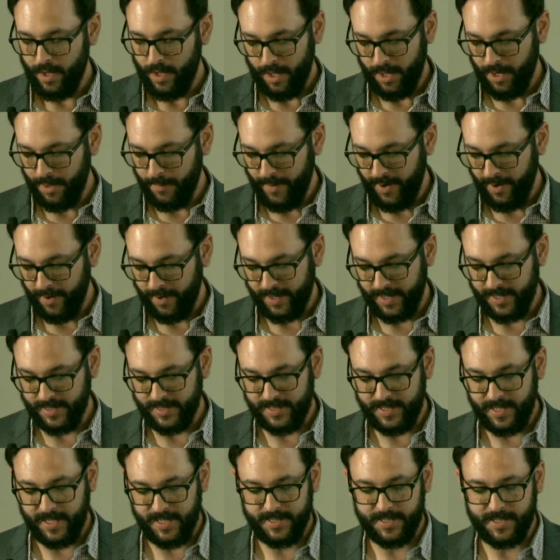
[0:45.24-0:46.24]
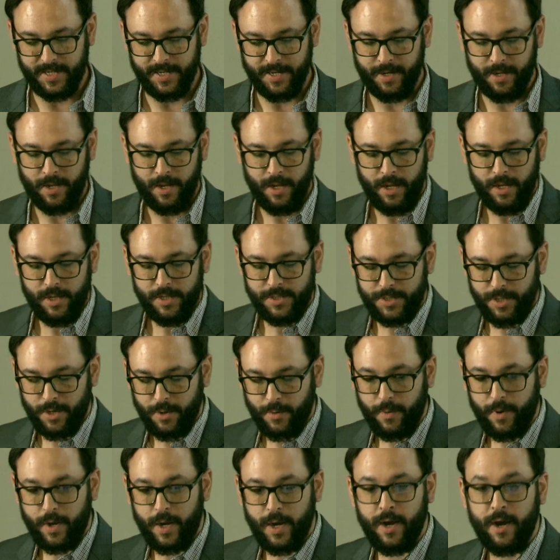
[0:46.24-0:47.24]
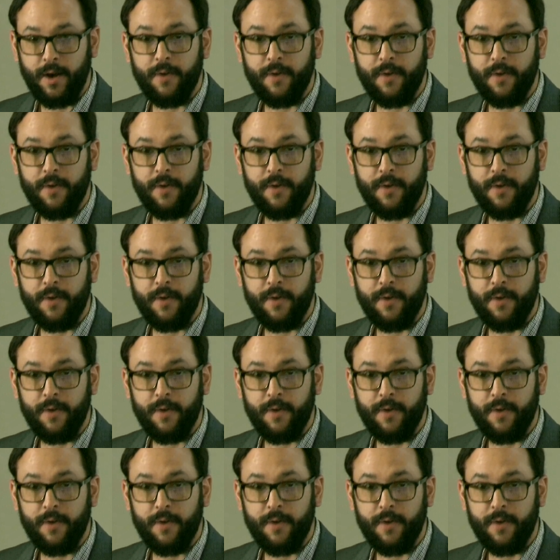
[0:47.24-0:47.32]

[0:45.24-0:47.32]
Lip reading: an American citizen. So